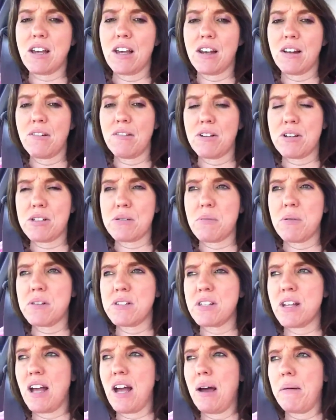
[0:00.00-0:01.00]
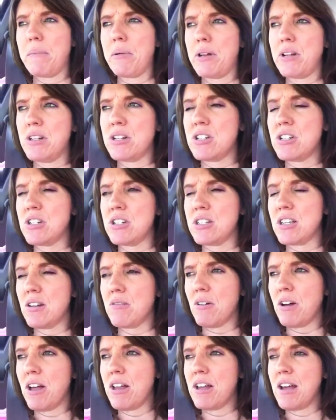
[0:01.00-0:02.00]
kind of what's supposed to happen, and she
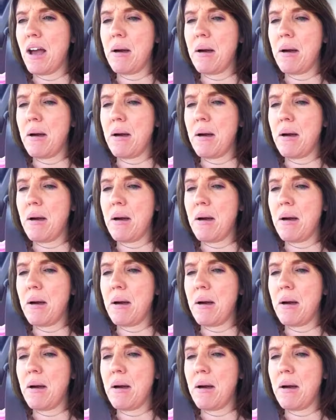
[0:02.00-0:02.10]
said, well,